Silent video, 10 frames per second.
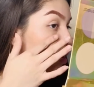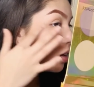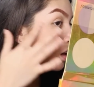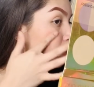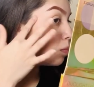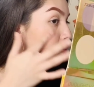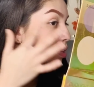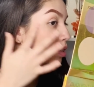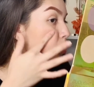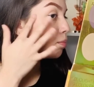
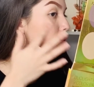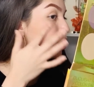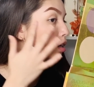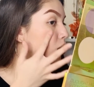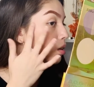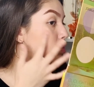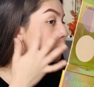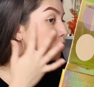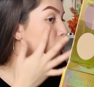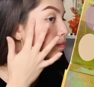and blend it in.
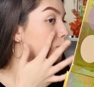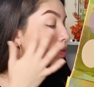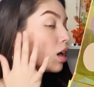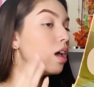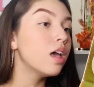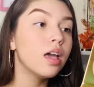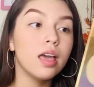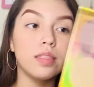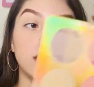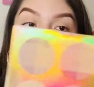
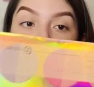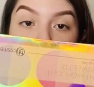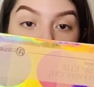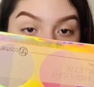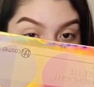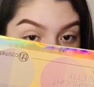And now